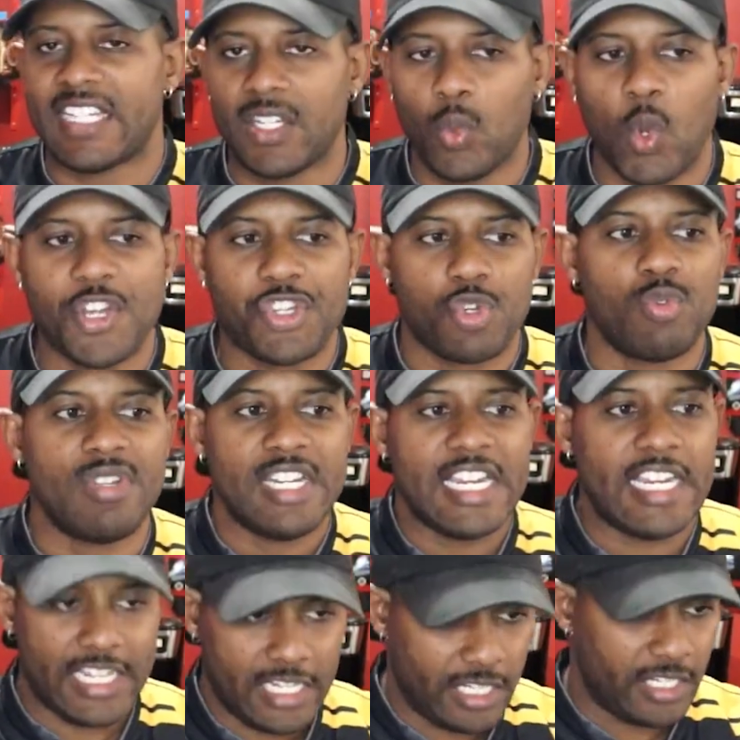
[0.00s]
what you
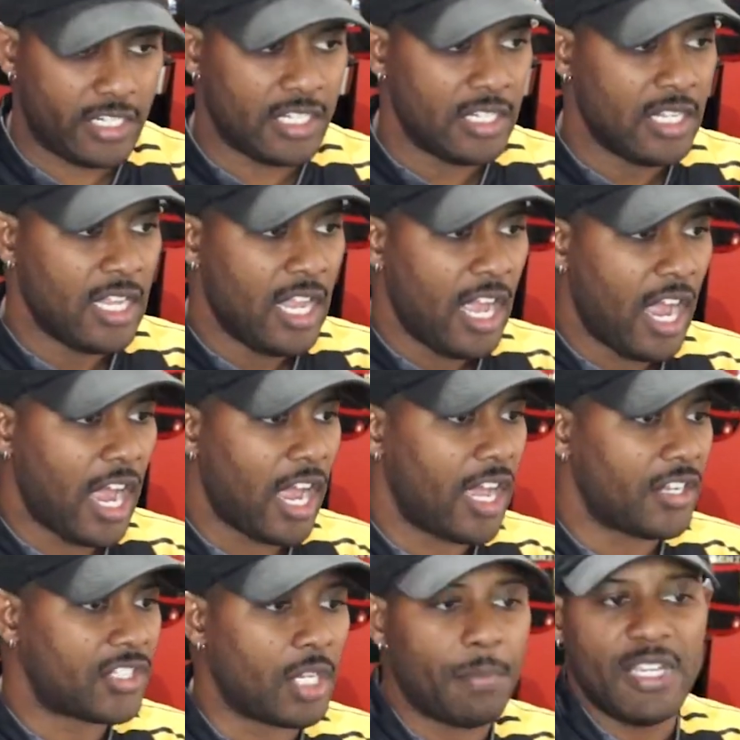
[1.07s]
need
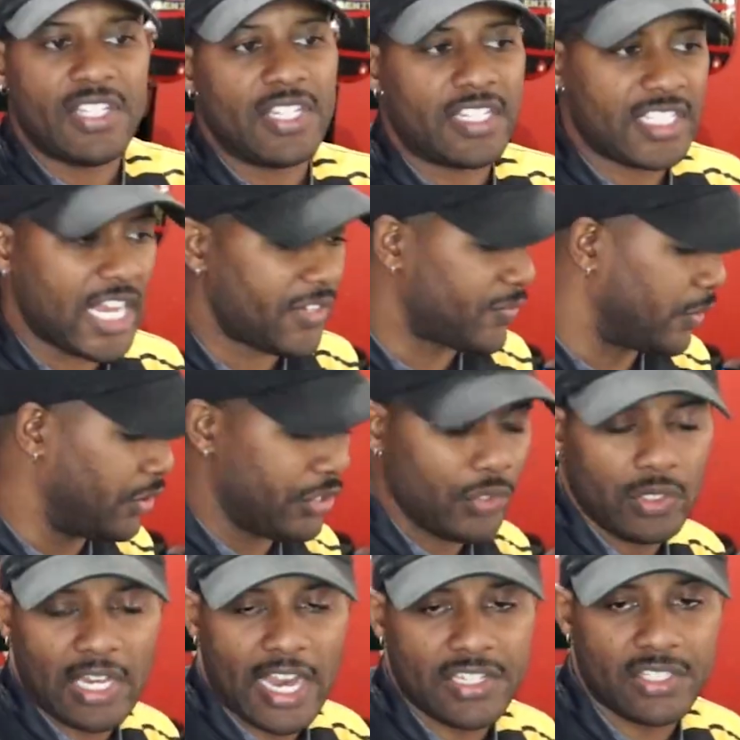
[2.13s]
to be successful to
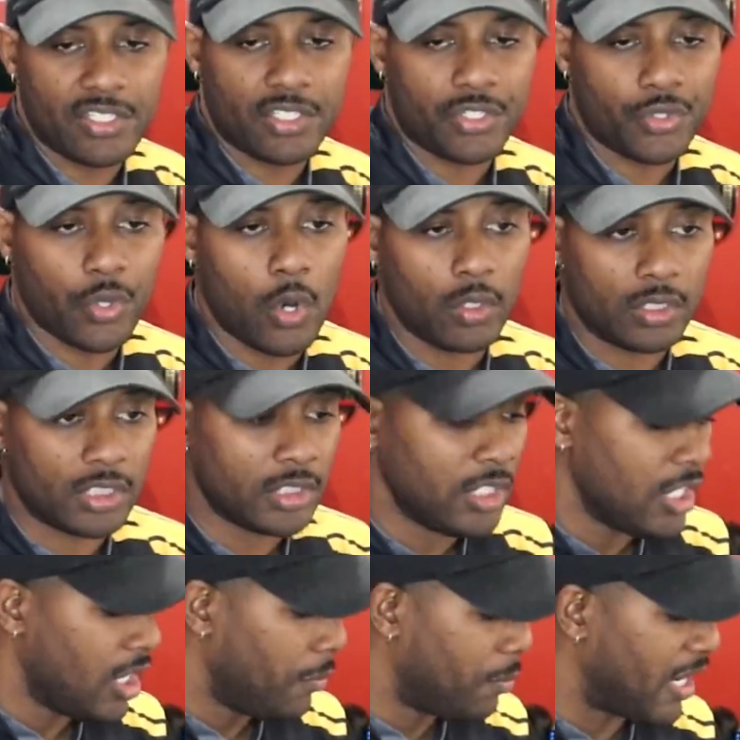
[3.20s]
utilize this controller.
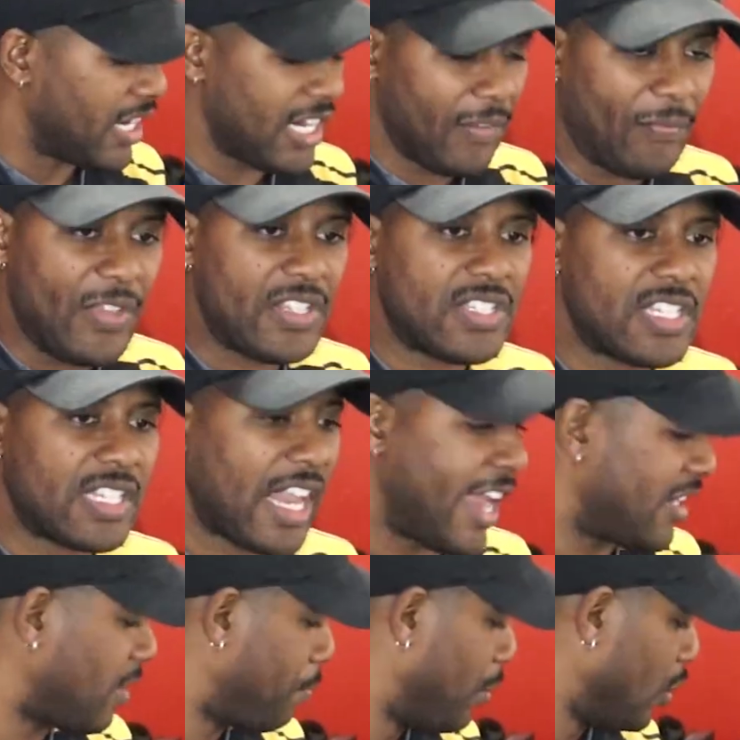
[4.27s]
But if this is
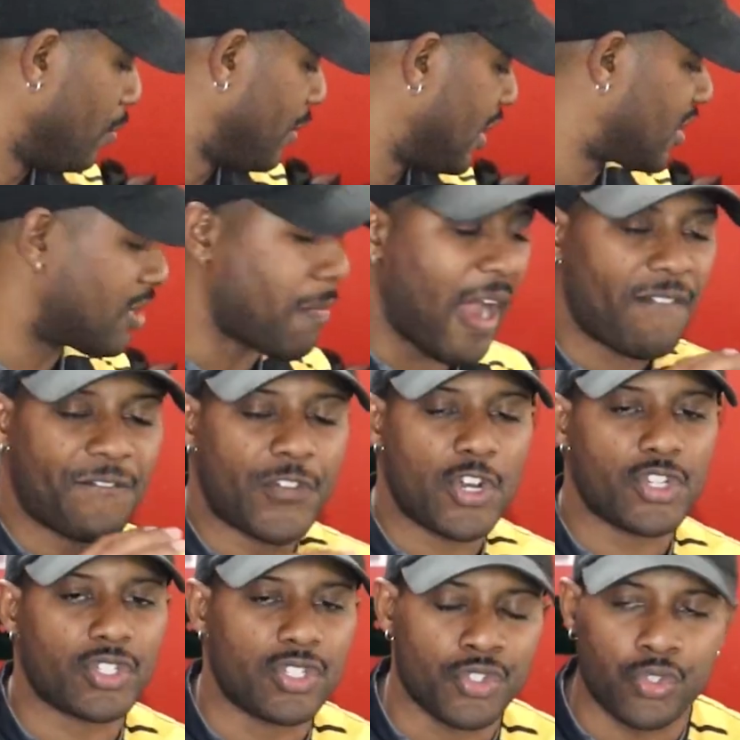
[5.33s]
like, boom, this is my
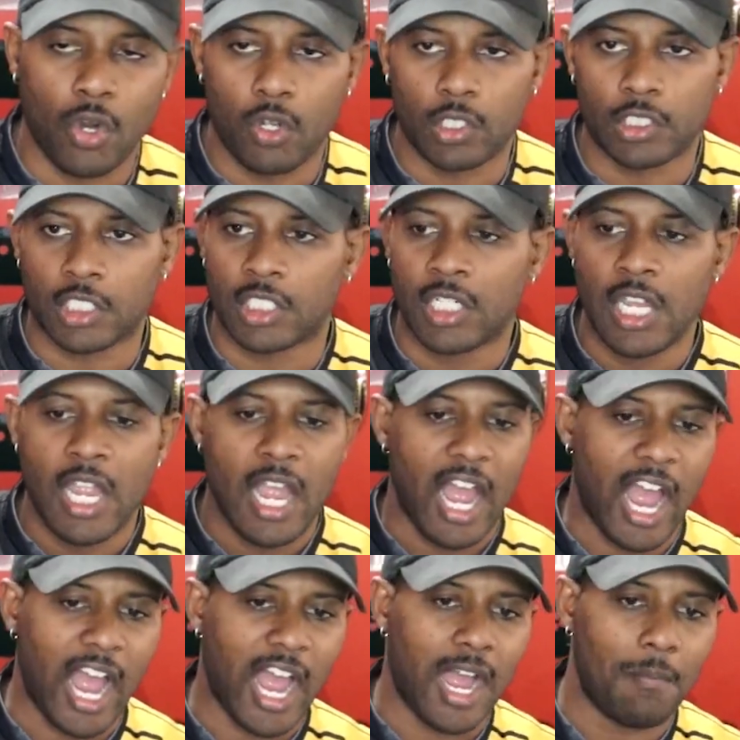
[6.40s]
first controller,
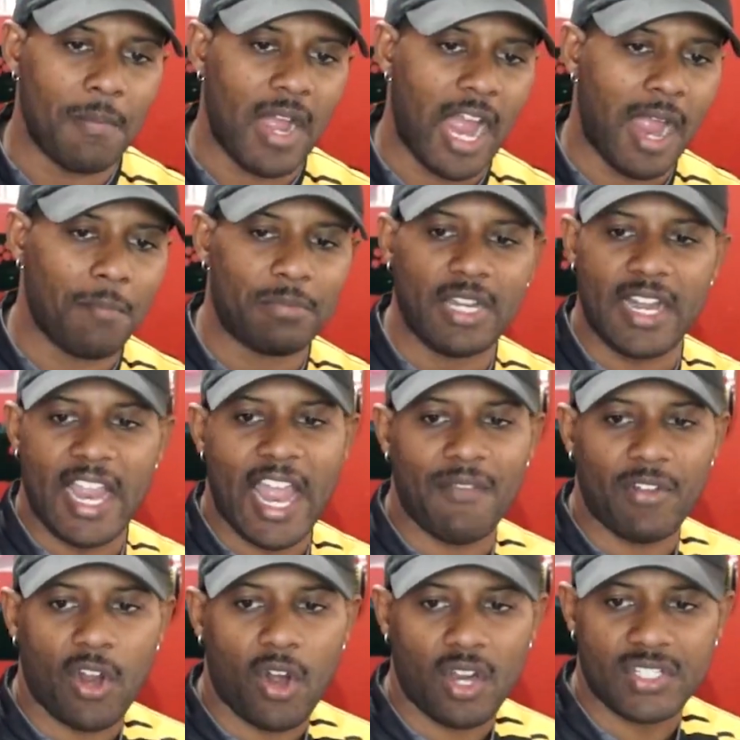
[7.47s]
I'm gonna
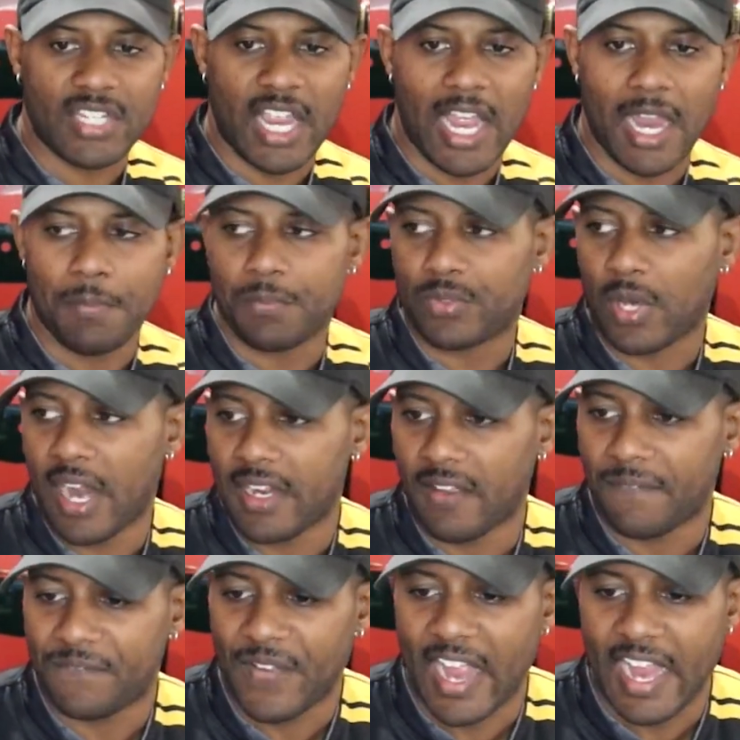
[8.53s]
have a hard time trying
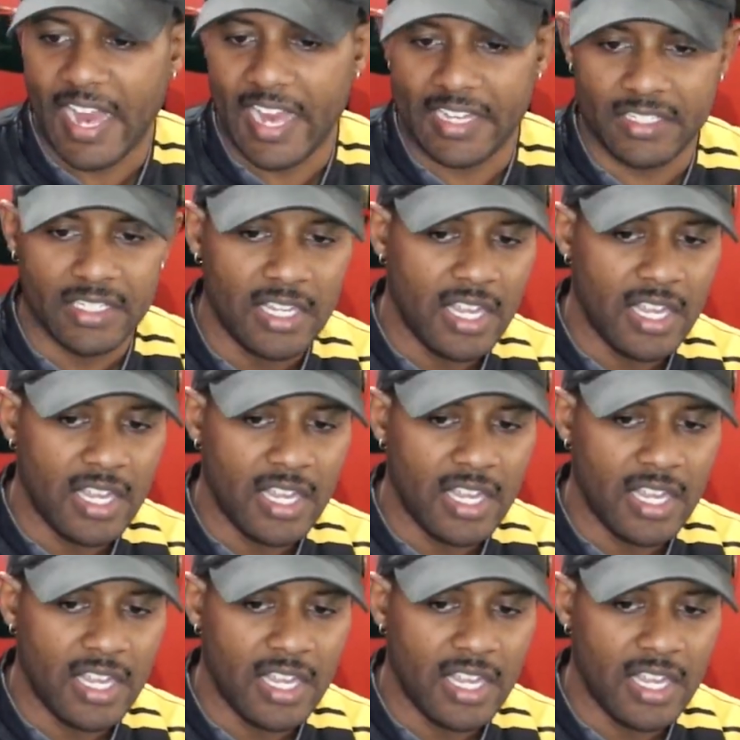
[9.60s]
to find,